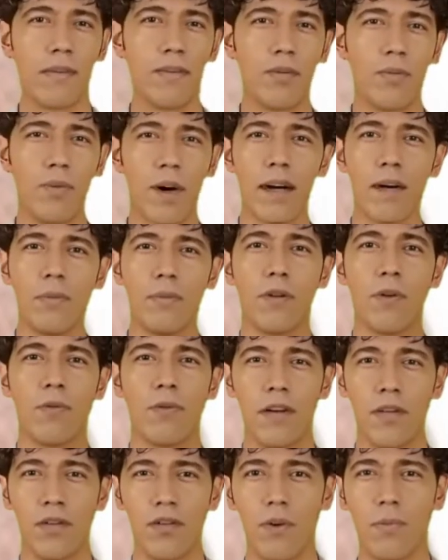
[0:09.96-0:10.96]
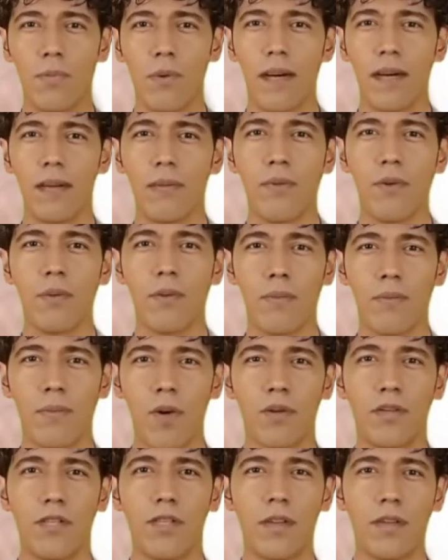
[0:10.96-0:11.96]
Dreams are interpreted from the
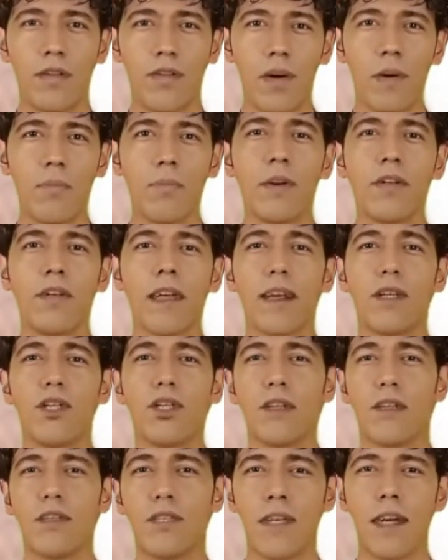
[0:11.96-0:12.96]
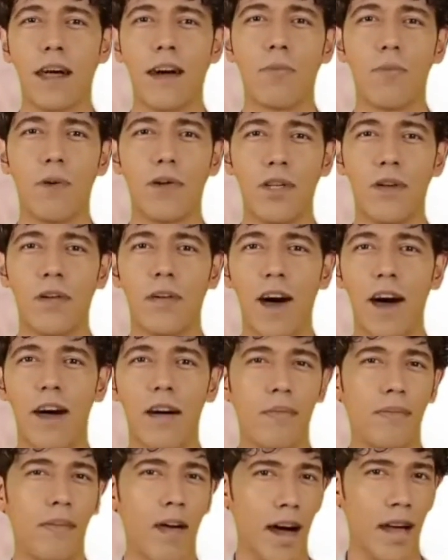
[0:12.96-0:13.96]
most interpretations in which a
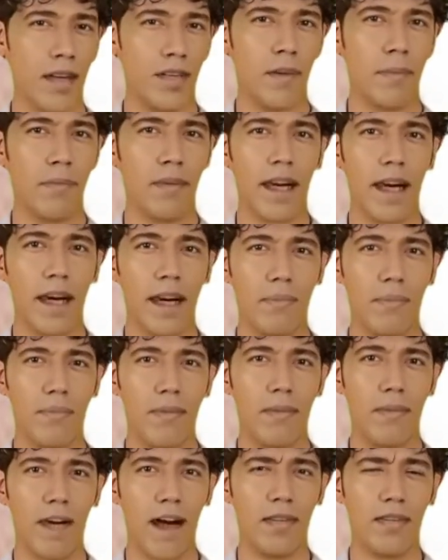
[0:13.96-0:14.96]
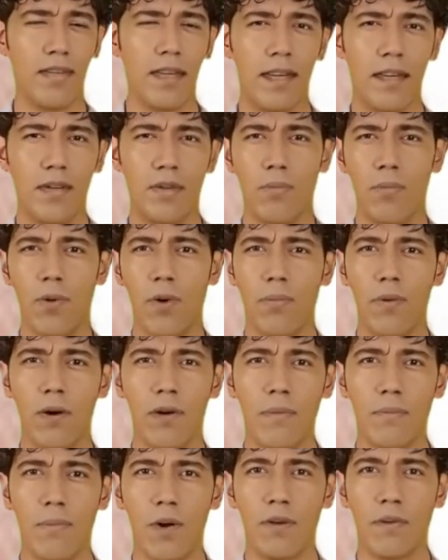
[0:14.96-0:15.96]
lot of gossip came, as it is
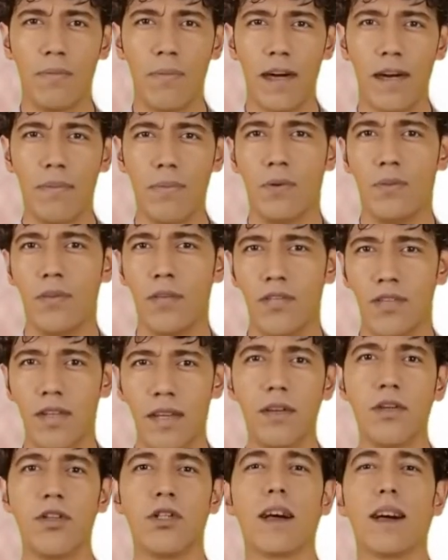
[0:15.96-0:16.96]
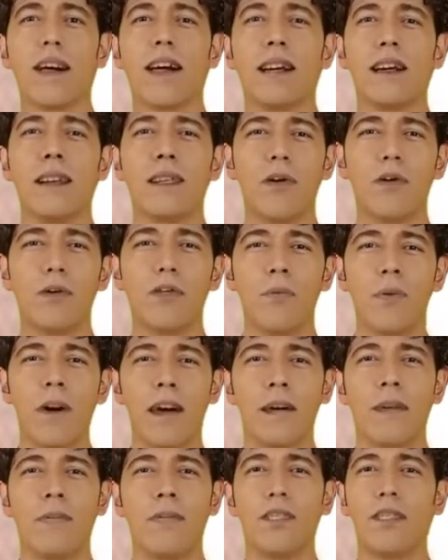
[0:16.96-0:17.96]
rumored among people to see chicken in their
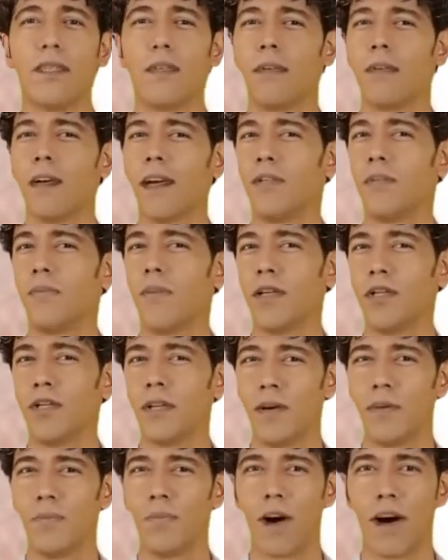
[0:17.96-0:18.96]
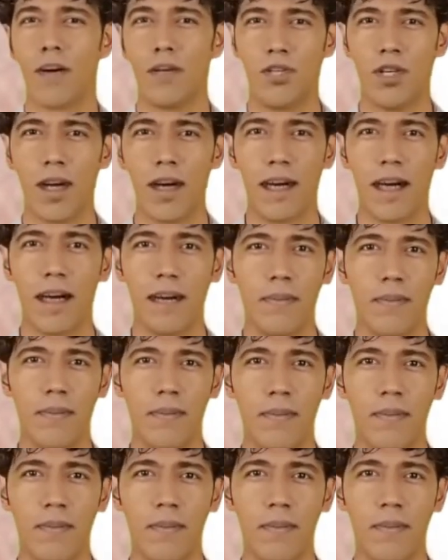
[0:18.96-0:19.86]
dreams, especially raw chicken.